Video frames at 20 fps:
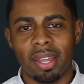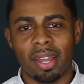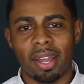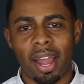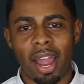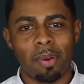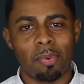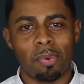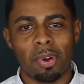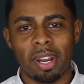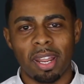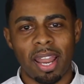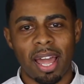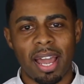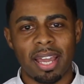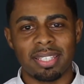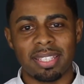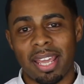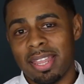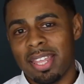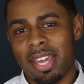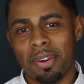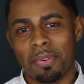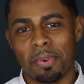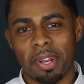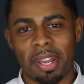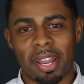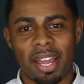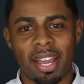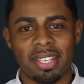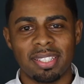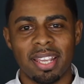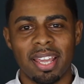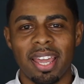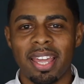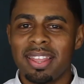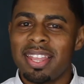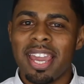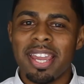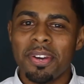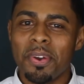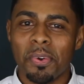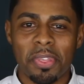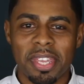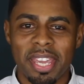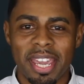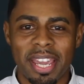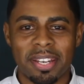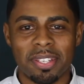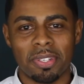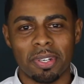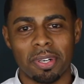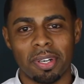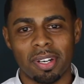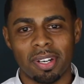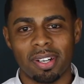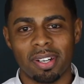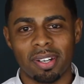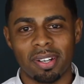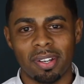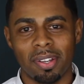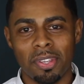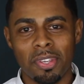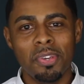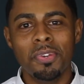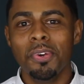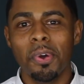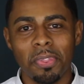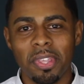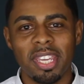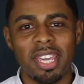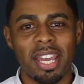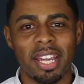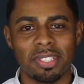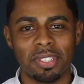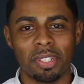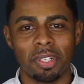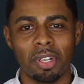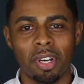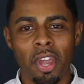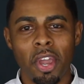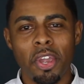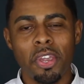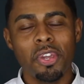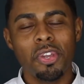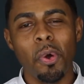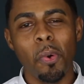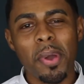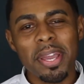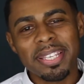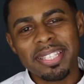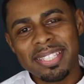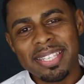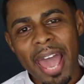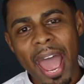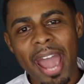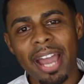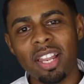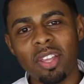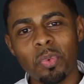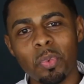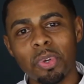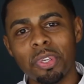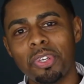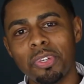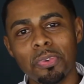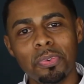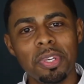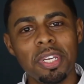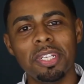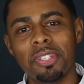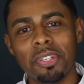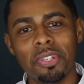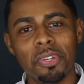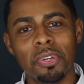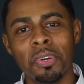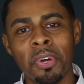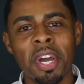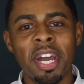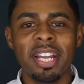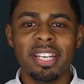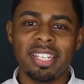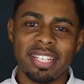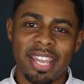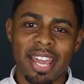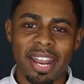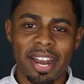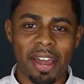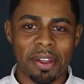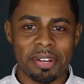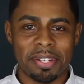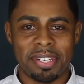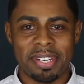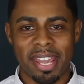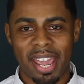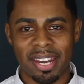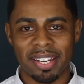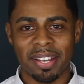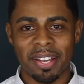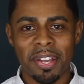I realize, and they realize, they know the answer. You know the answer. You know exactly what you need to do to get out of debt.